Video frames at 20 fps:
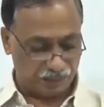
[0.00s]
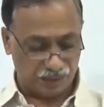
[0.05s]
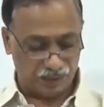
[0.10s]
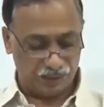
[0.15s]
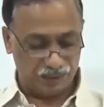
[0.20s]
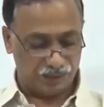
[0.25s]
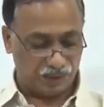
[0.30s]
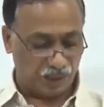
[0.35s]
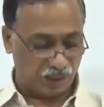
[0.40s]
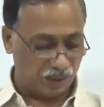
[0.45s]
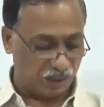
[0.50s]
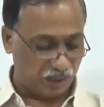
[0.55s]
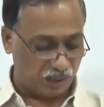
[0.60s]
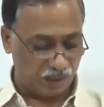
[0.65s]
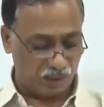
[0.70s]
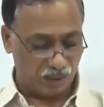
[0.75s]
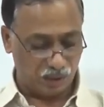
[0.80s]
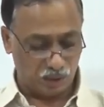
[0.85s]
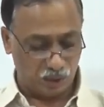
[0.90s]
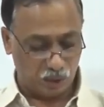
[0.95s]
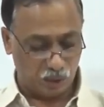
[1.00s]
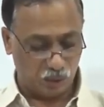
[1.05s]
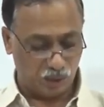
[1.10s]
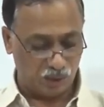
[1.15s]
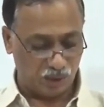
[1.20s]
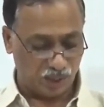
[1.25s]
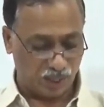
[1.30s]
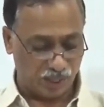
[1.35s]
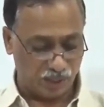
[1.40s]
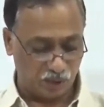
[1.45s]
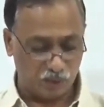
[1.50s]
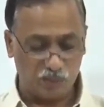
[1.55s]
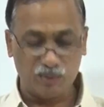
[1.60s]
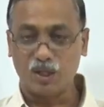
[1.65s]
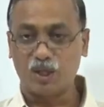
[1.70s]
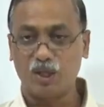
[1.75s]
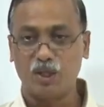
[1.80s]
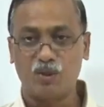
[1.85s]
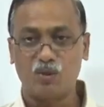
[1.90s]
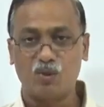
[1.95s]
in general don't like to be
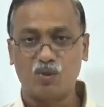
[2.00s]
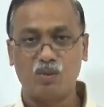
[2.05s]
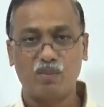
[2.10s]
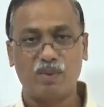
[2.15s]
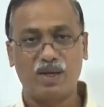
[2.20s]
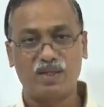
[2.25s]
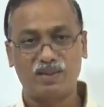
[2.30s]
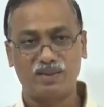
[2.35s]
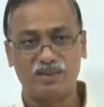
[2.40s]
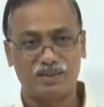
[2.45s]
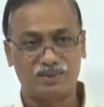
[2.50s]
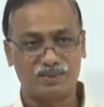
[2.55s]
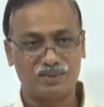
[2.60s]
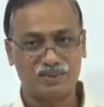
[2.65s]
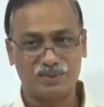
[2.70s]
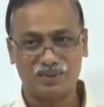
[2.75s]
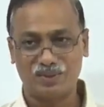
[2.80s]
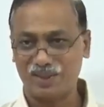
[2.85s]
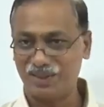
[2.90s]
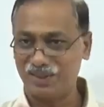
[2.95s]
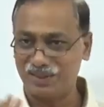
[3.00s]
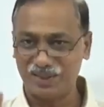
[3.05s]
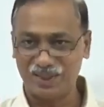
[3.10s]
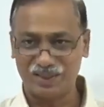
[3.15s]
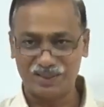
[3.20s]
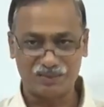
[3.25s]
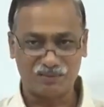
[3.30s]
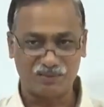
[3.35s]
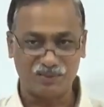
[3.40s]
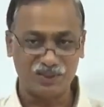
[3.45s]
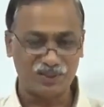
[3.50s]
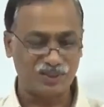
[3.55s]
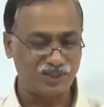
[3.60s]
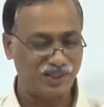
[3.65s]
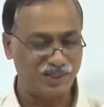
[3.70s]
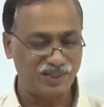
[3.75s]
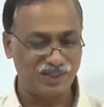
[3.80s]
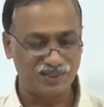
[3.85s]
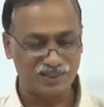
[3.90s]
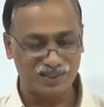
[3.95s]
controlled by others. Okay, that's first
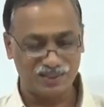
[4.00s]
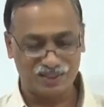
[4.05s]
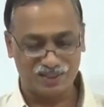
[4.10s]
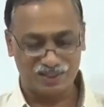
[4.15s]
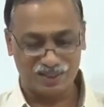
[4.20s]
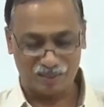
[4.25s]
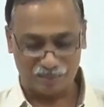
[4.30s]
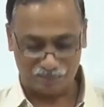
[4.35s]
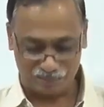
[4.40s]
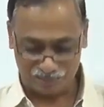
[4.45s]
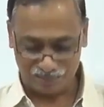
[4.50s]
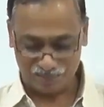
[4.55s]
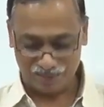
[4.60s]
sentence is the same.